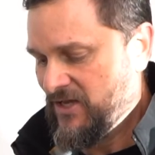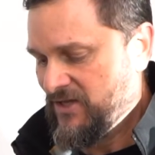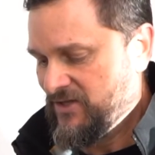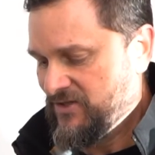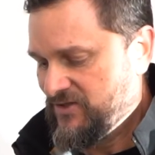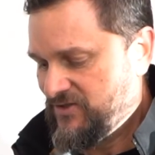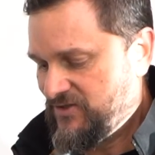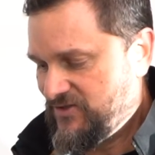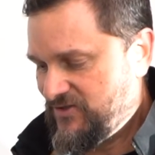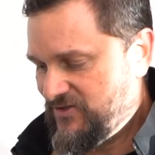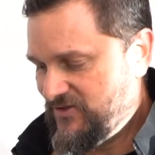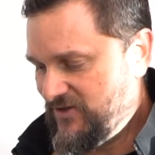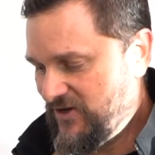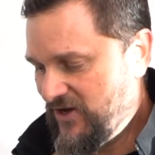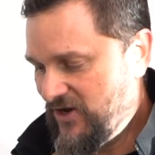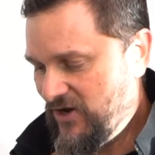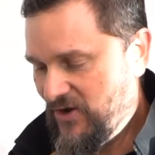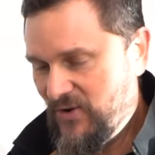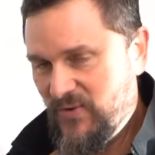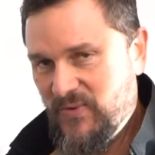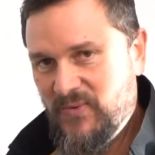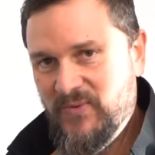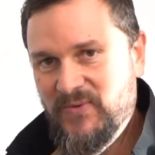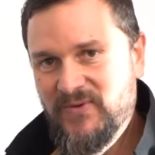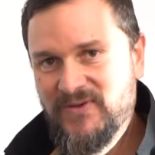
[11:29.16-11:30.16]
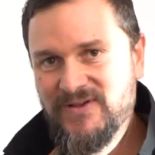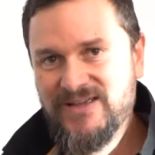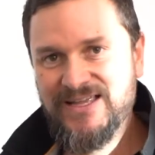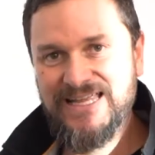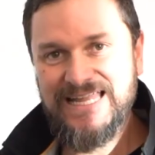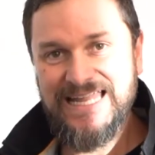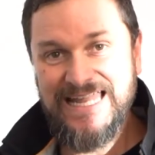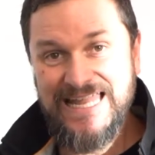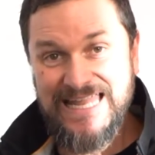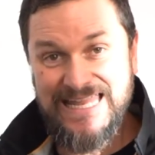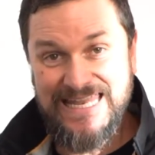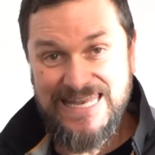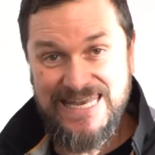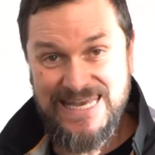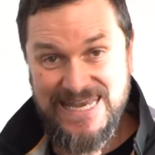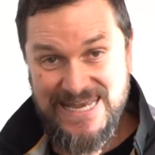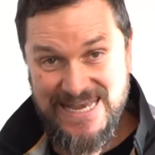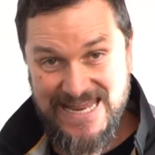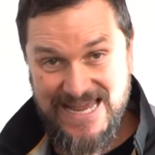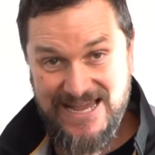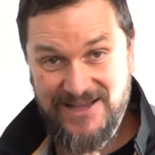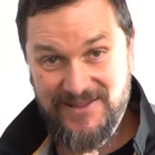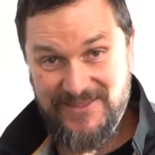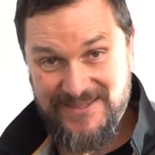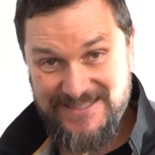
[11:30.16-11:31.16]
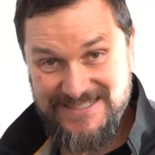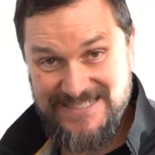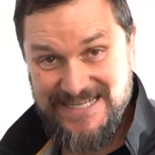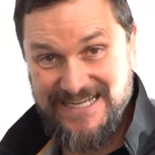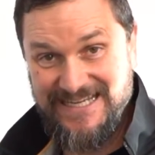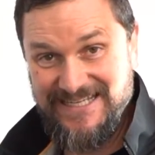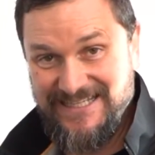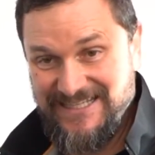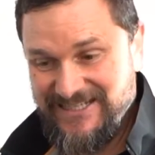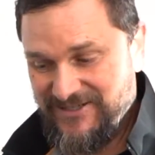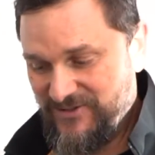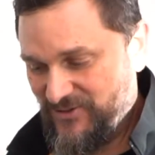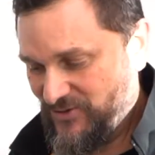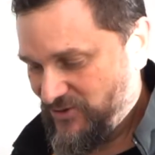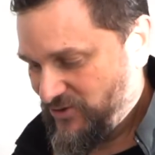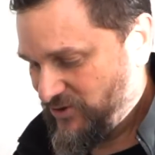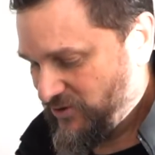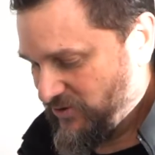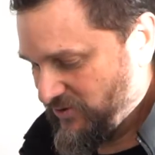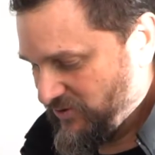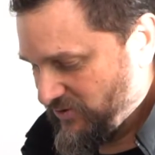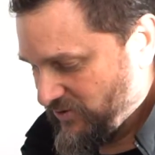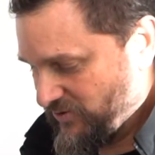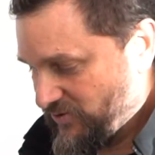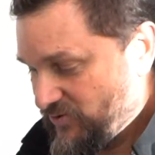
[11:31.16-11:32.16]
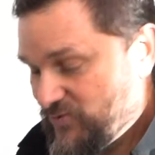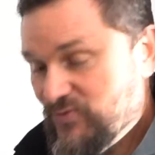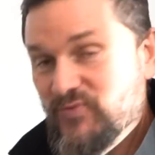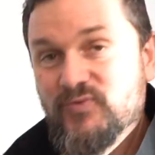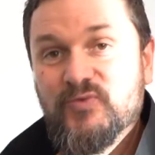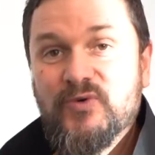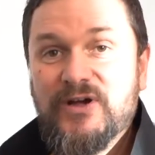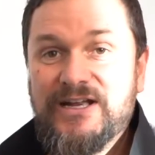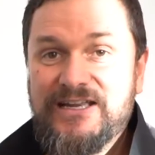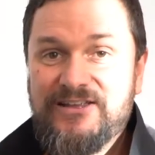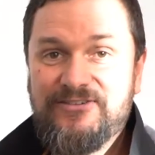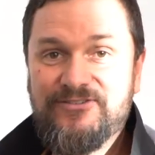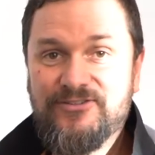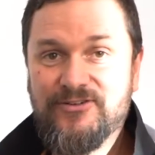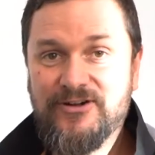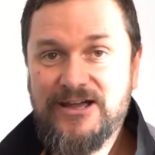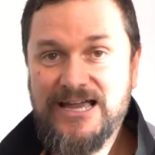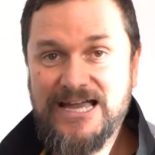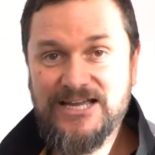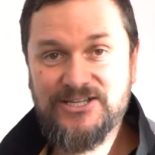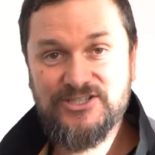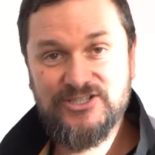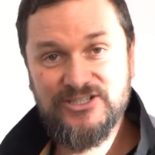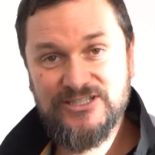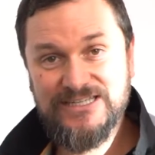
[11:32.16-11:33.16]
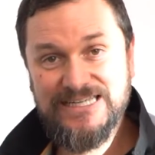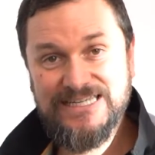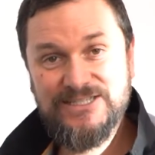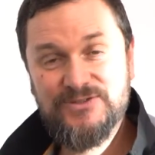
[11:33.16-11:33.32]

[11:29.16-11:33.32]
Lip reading: So now the 10-liter Junior's ready for action.